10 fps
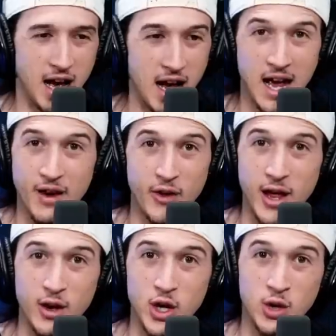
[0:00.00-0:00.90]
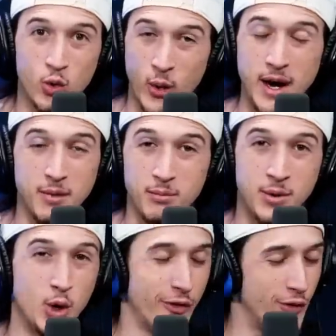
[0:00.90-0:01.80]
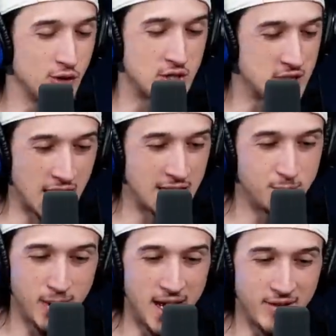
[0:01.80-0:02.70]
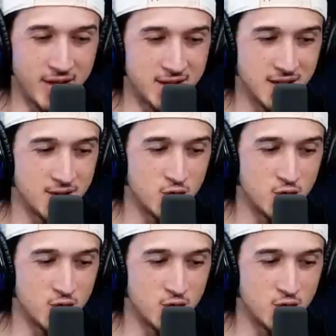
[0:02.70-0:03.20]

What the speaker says: I have a great, beautiful signed bat that says,